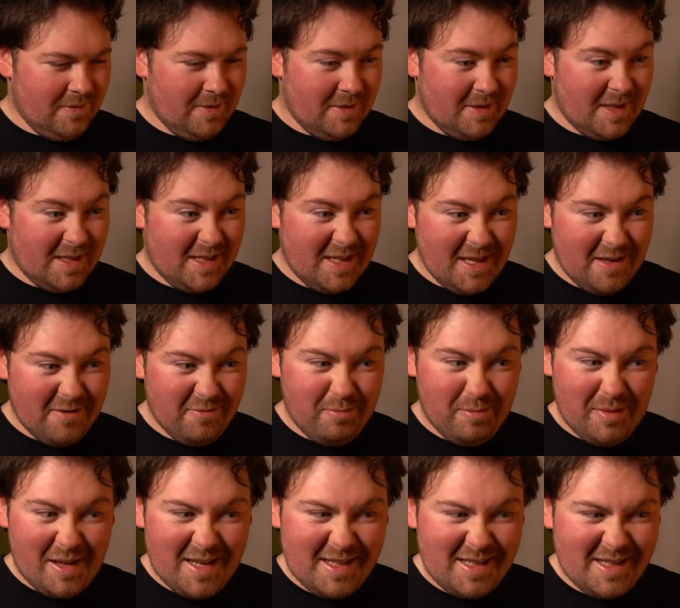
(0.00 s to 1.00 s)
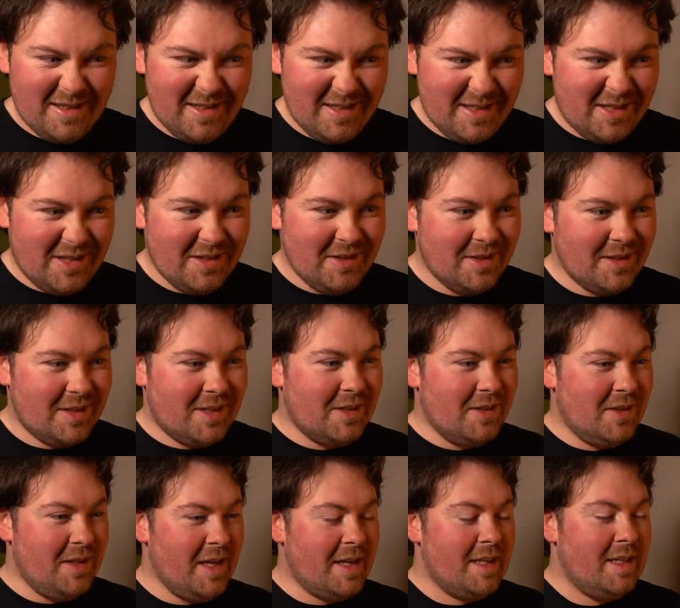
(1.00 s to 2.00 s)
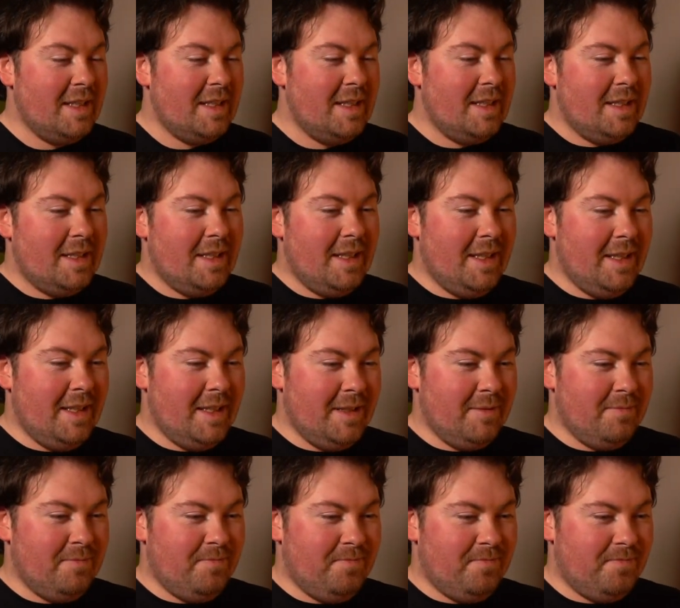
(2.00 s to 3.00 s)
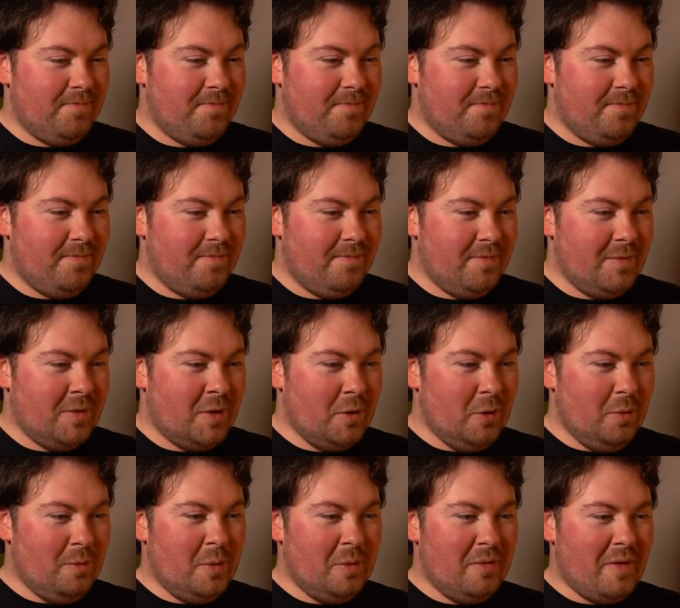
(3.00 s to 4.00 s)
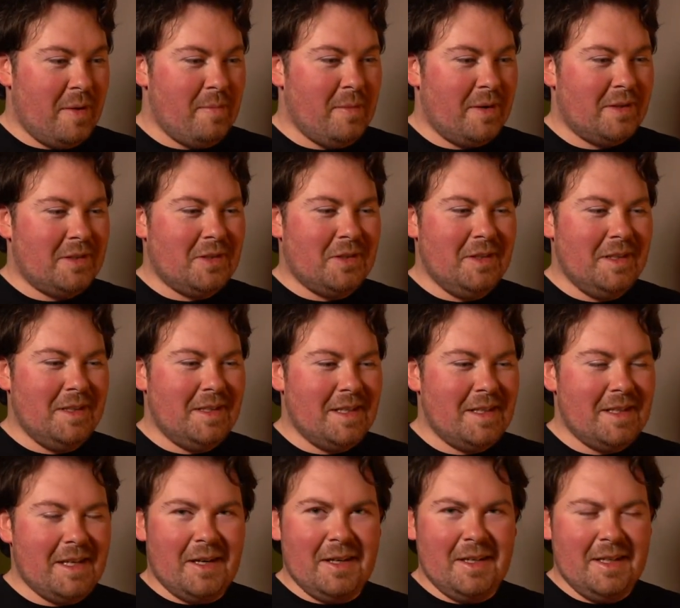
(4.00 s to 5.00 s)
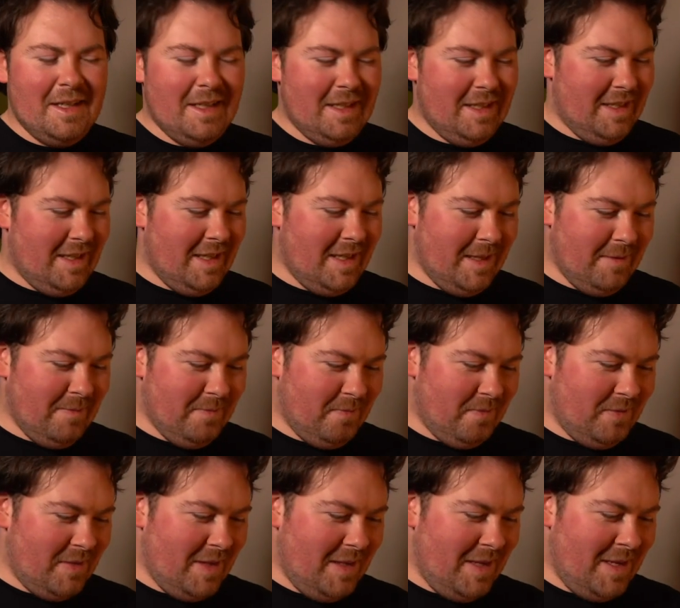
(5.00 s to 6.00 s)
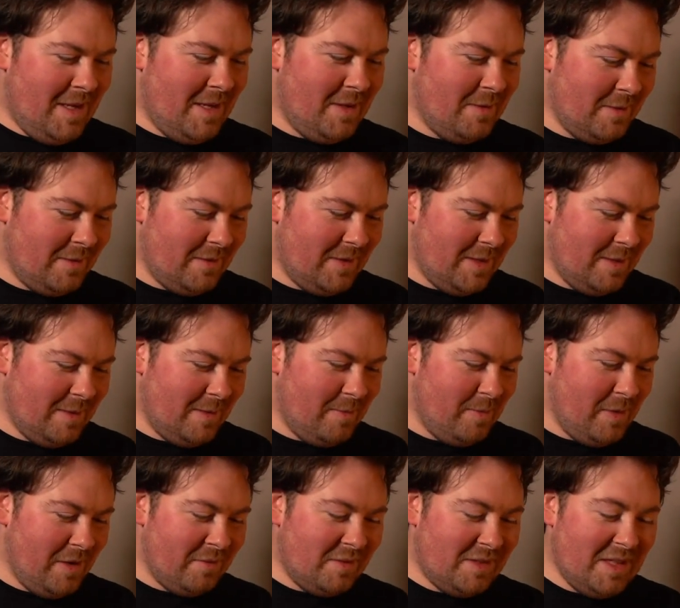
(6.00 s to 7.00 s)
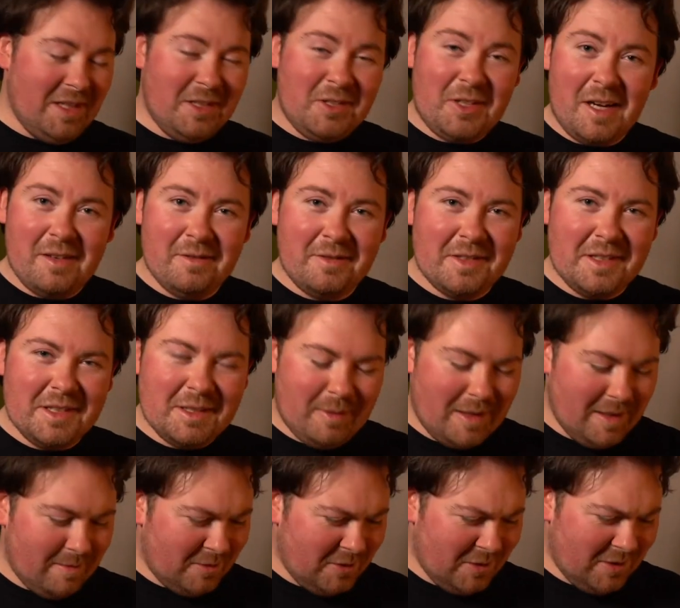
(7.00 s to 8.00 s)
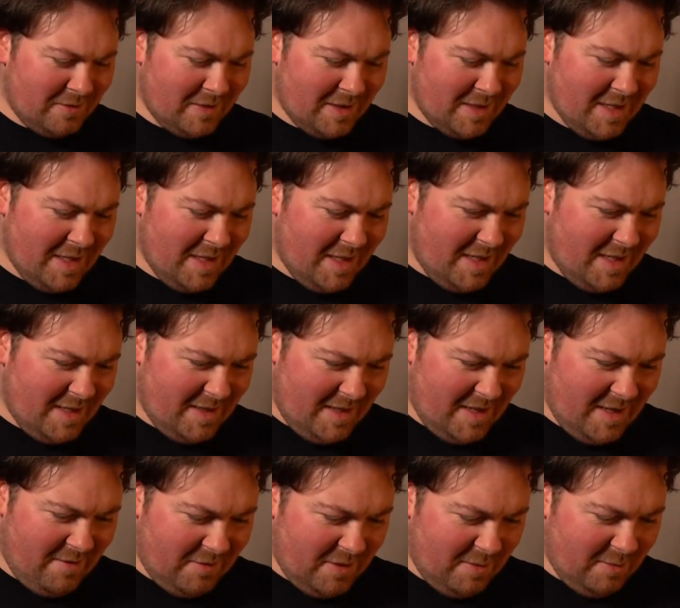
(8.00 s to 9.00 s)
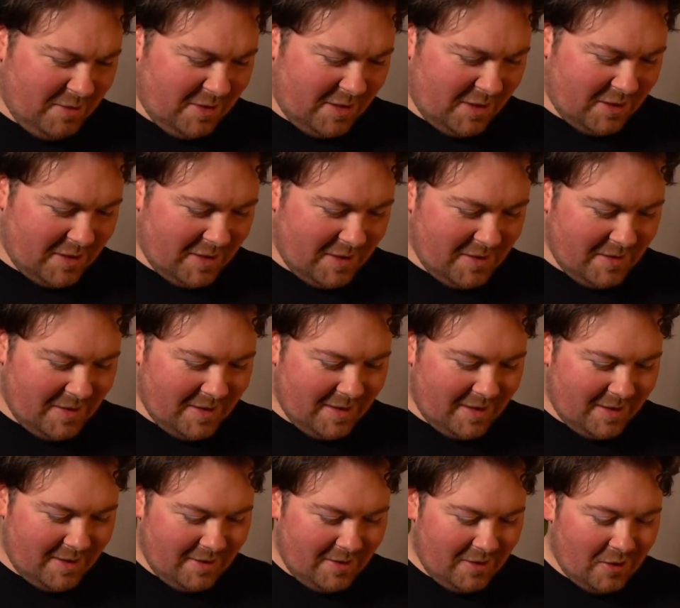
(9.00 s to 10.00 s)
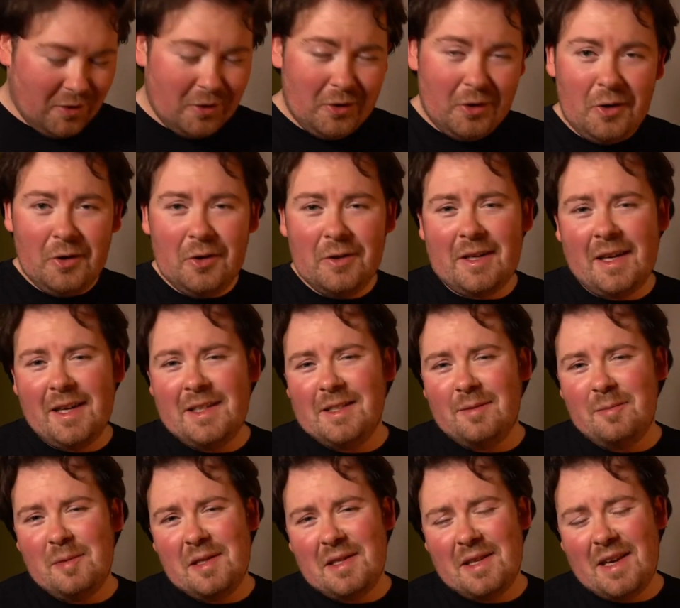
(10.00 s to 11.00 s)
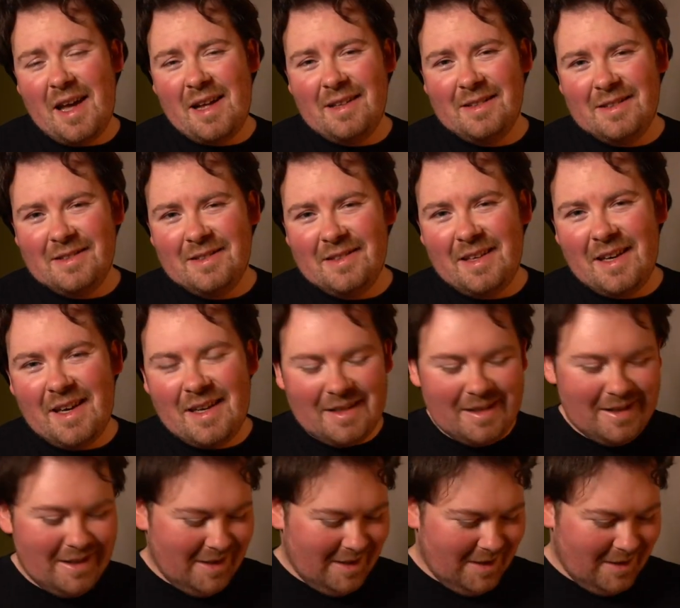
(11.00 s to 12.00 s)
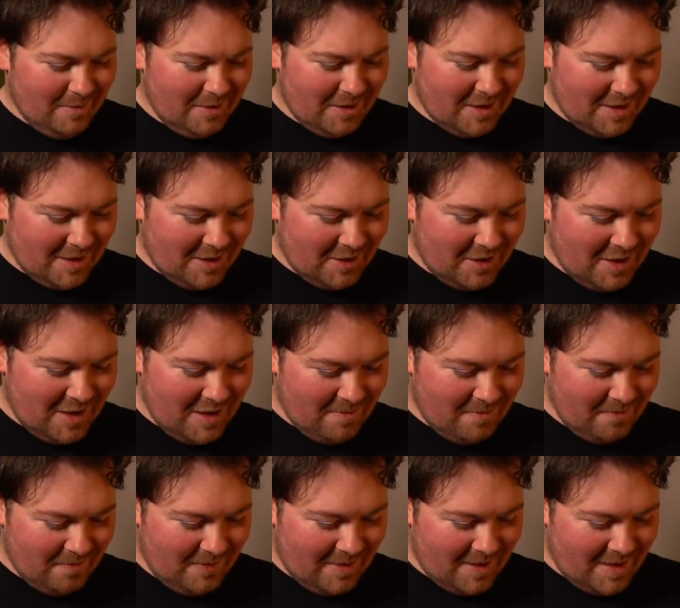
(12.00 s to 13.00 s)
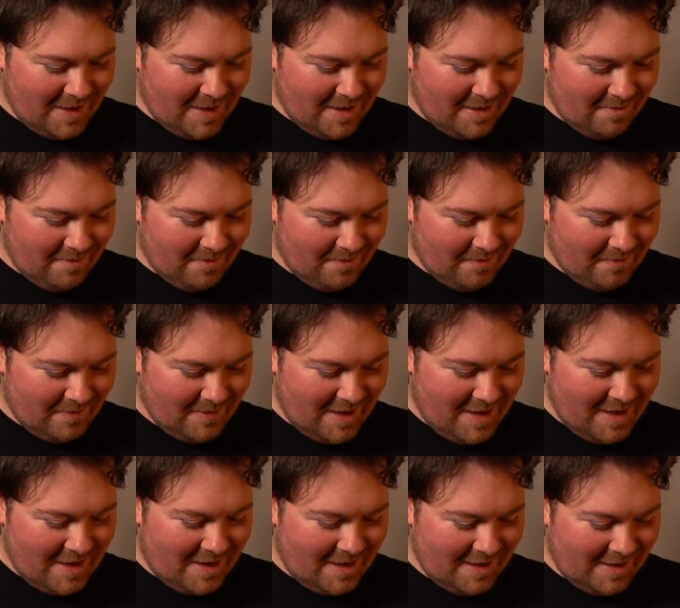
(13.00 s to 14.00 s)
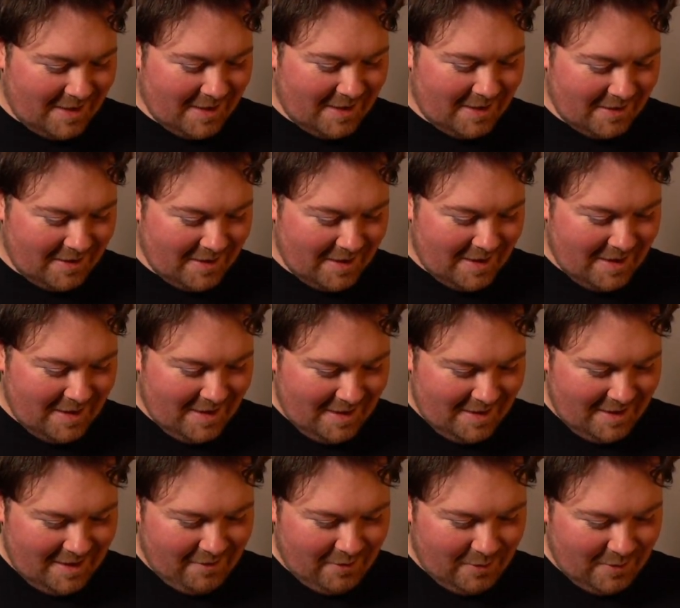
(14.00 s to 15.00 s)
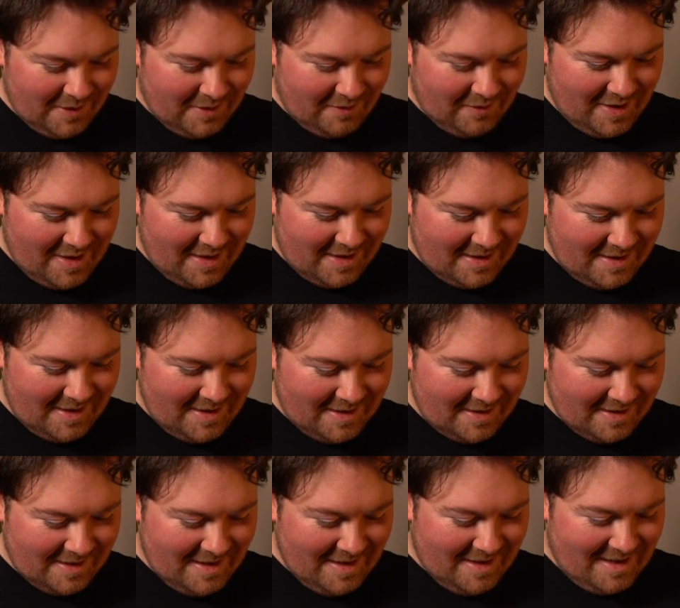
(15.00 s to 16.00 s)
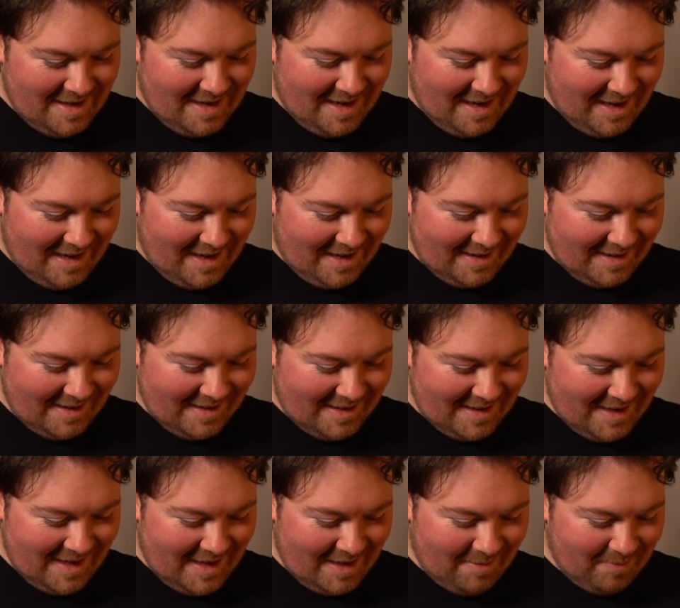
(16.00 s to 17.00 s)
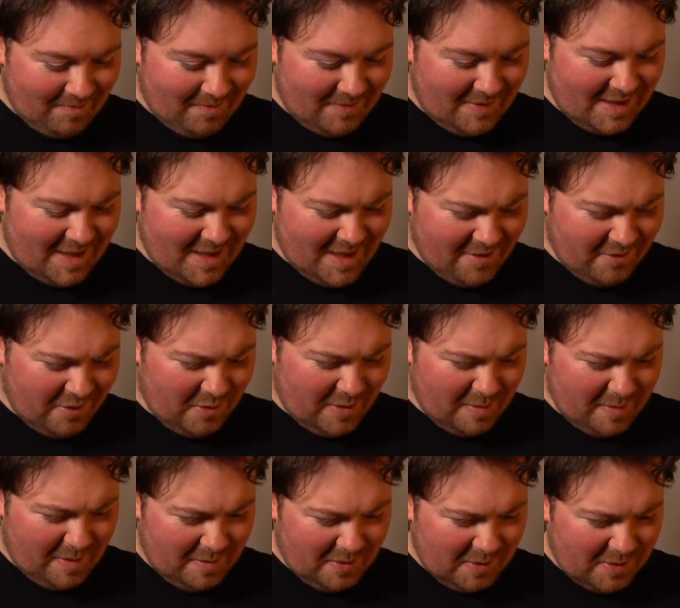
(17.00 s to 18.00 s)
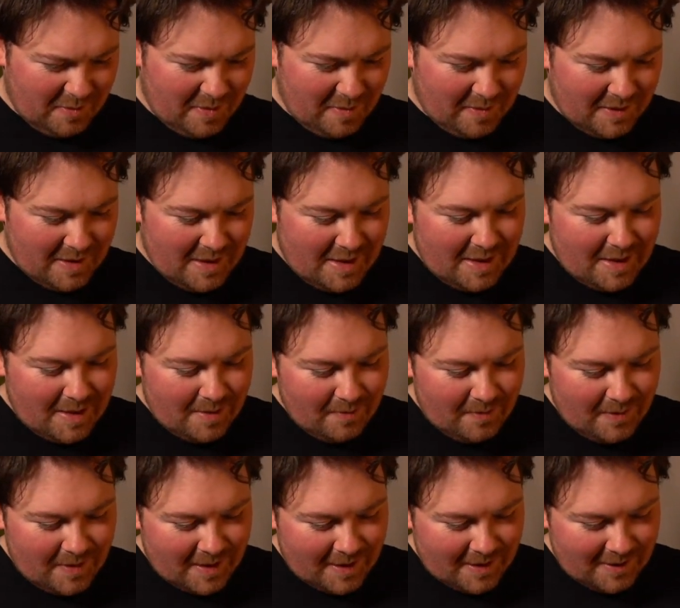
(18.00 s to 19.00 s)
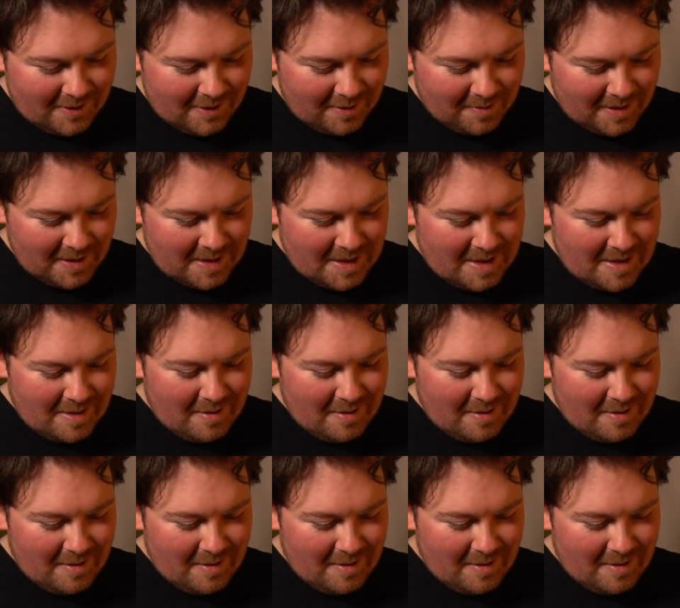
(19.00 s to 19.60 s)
the sake of blasting out tunes. So yeah, good old Movember tune a day. Now, a bit of deja vu as well, I'm sure, for every musician out there. All gigs are being cancelled again, which is a shame, considering everyone's vaccinated. And I say everyone, but most people, you know what I mean.